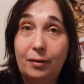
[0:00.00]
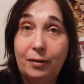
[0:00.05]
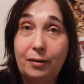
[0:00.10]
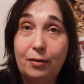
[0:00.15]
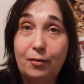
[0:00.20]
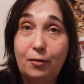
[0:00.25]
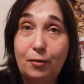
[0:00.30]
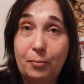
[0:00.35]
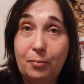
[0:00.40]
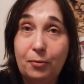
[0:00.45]

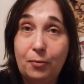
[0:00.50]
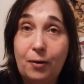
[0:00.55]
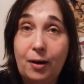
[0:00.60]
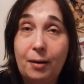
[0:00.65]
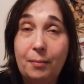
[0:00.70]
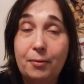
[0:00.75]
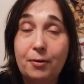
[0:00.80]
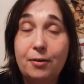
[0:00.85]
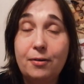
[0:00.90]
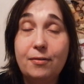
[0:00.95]
the
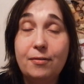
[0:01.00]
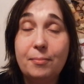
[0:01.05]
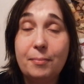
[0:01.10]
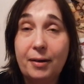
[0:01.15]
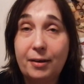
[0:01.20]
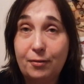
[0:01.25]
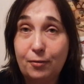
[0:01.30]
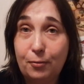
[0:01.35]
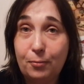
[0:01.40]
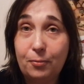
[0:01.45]
subscribers,
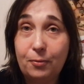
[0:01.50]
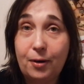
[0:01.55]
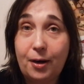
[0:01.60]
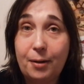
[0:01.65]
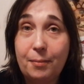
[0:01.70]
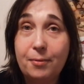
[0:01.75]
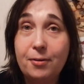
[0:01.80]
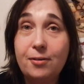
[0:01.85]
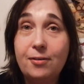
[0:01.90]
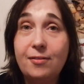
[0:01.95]
my
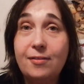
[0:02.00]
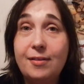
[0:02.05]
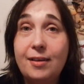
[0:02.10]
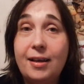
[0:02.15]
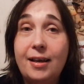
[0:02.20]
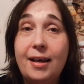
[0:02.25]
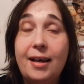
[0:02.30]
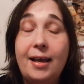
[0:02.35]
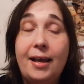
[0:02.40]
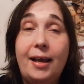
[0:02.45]
subscribers.
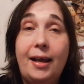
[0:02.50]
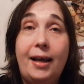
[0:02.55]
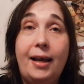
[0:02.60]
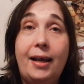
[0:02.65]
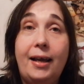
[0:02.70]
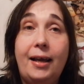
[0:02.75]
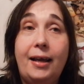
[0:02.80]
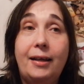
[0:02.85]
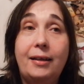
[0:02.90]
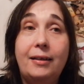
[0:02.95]

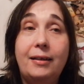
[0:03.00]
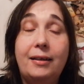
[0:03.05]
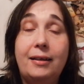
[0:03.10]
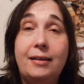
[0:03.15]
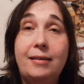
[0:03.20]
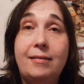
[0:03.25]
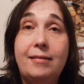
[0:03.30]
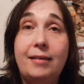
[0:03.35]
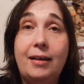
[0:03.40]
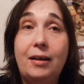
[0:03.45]
And
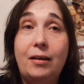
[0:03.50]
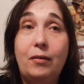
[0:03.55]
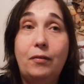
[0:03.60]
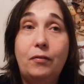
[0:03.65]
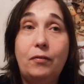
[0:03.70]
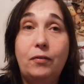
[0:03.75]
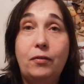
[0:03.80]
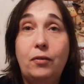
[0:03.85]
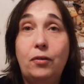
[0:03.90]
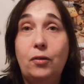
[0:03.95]
instead of,